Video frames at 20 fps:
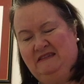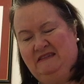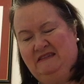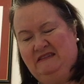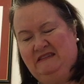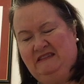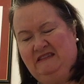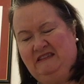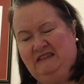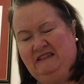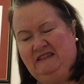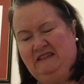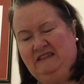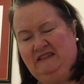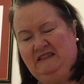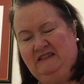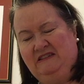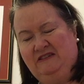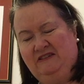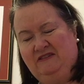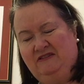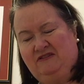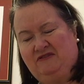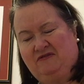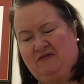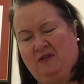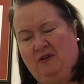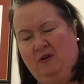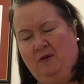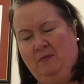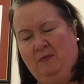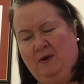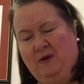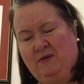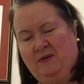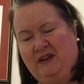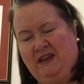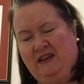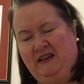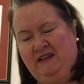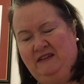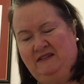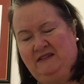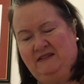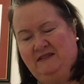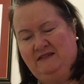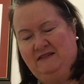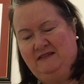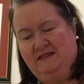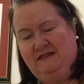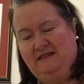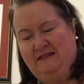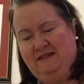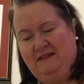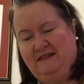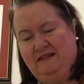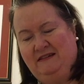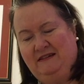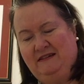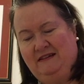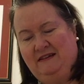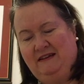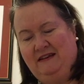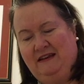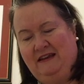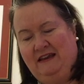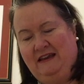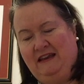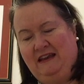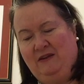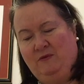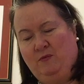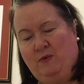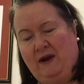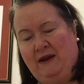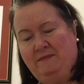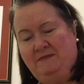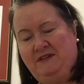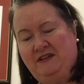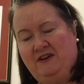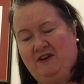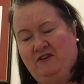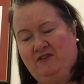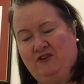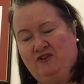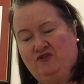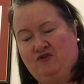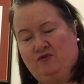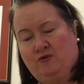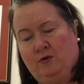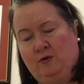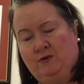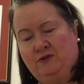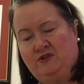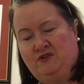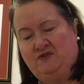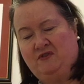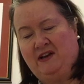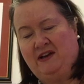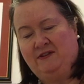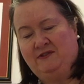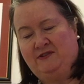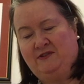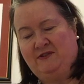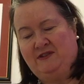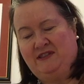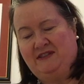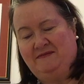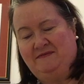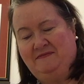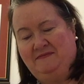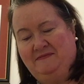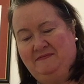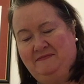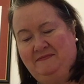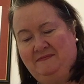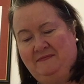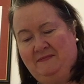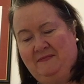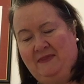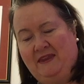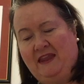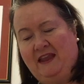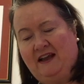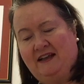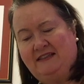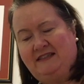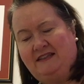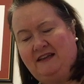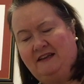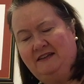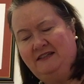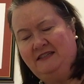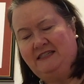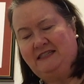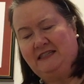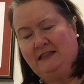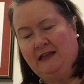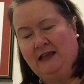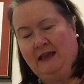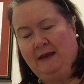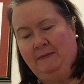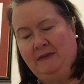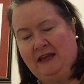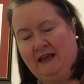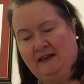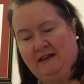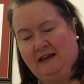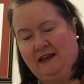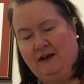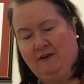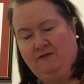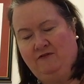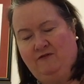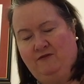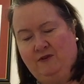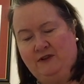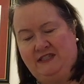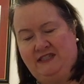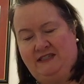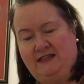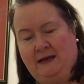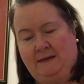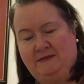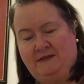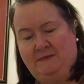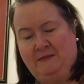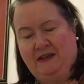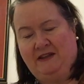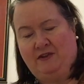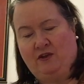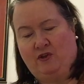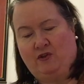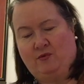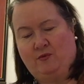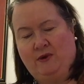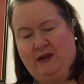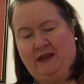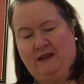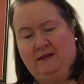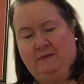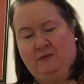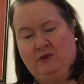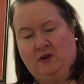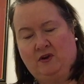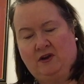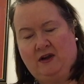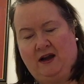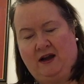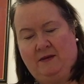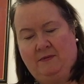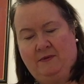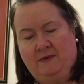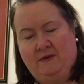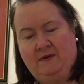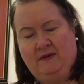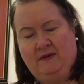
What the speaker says: "Ugh, troll bogies." He wiped it on the troll's trousers. A sudden slamming and loud footsteps made the three of them look up.